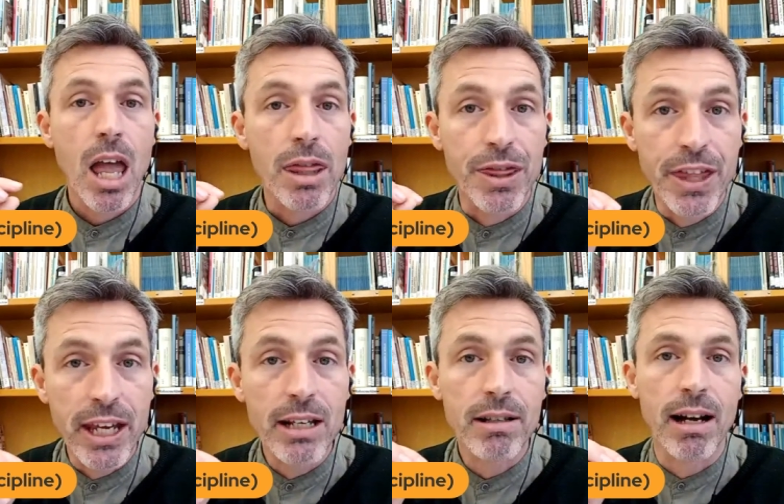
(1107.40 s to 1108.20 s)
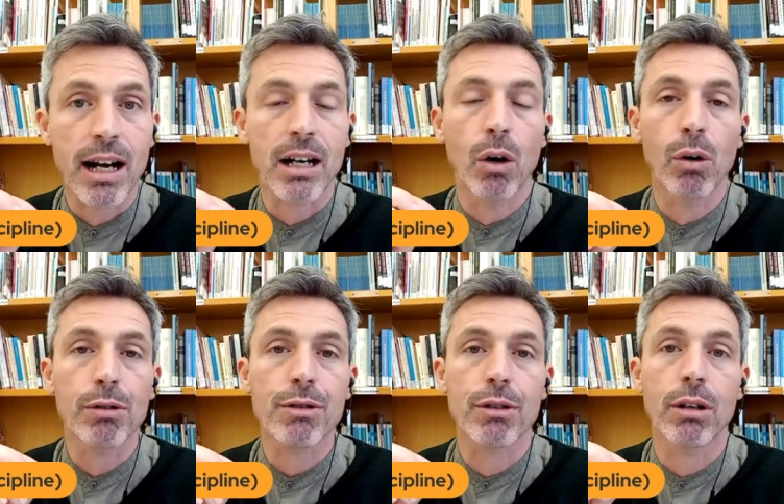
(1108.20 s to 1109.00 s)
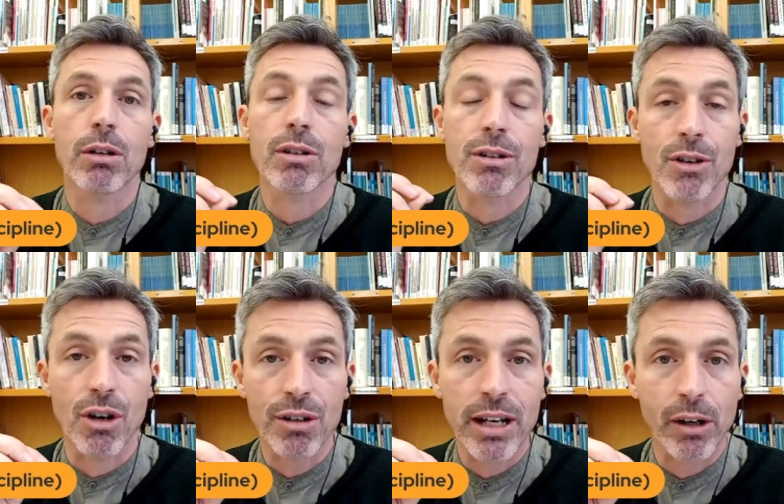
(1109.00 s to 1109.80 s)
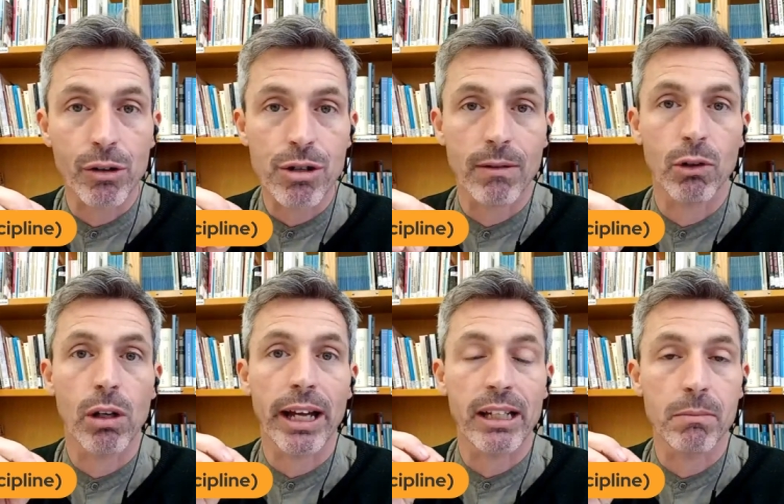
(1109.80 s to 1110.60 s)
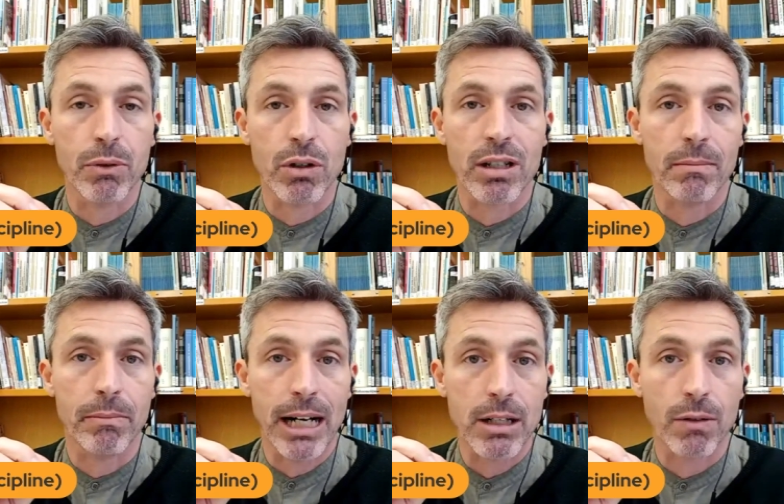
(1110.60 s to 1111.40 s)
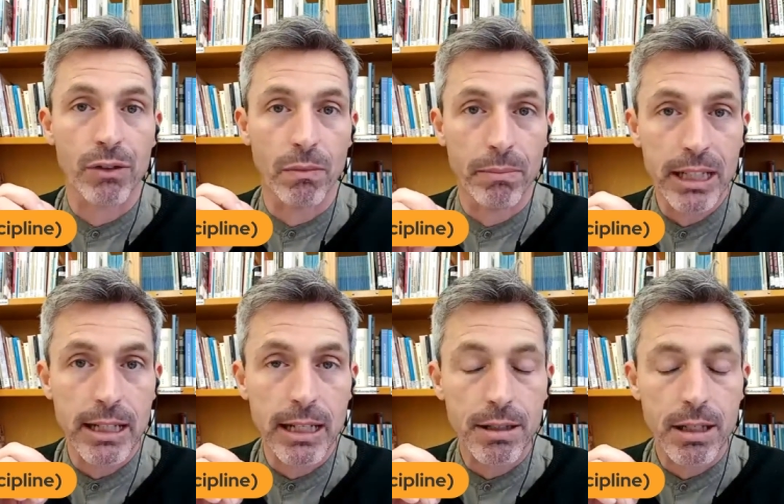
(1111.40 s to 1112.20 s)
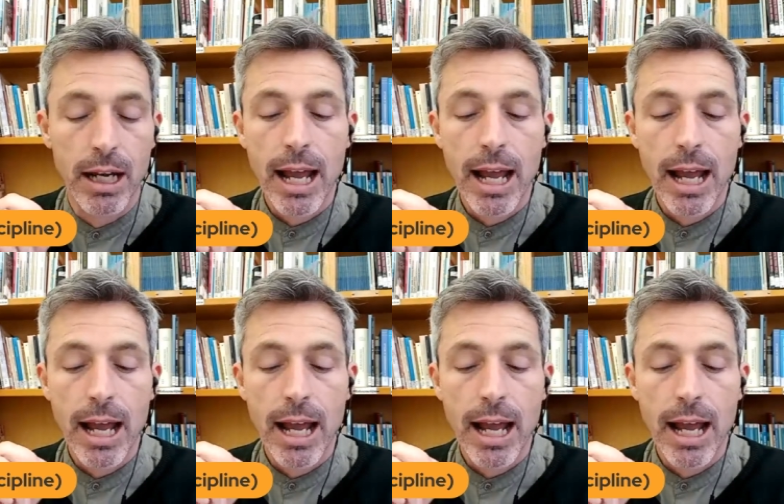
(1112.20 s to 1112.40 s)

These are also non-negotiable and important parts of your business.